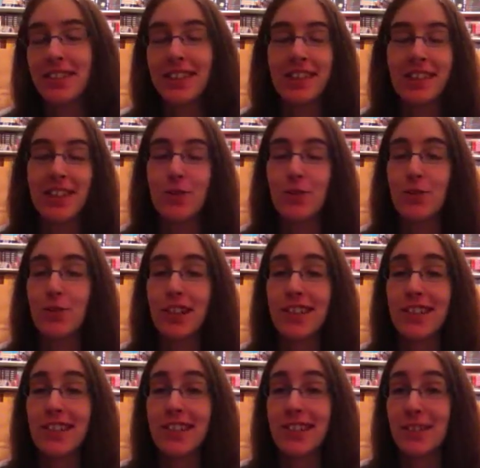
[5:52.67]
in case you
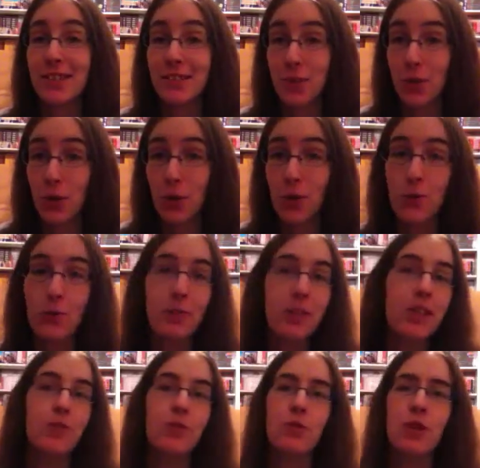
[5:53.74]
guys didn't know,
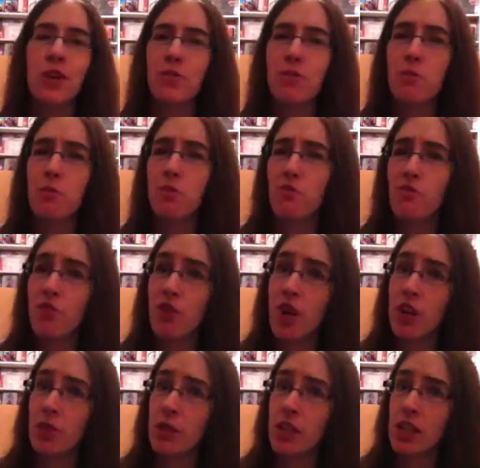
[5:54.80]
because you haven't been
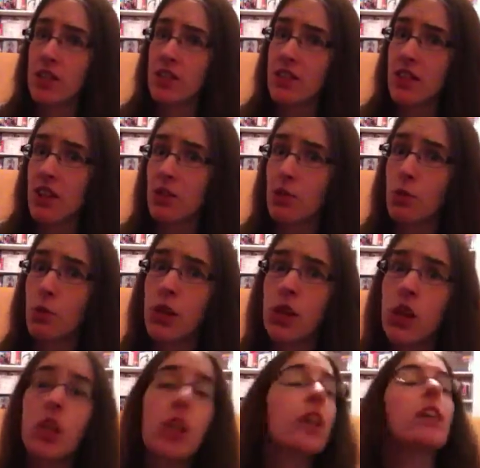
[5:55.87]
following us on
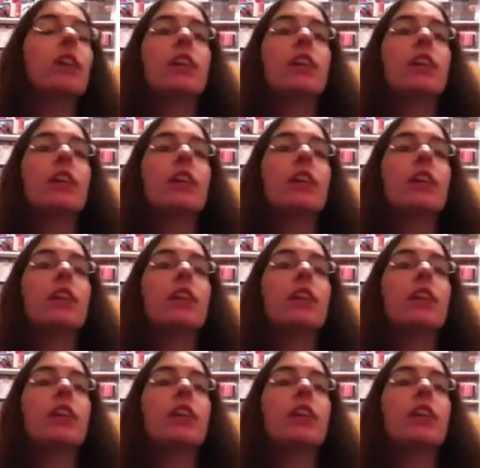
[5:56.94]
Twitter.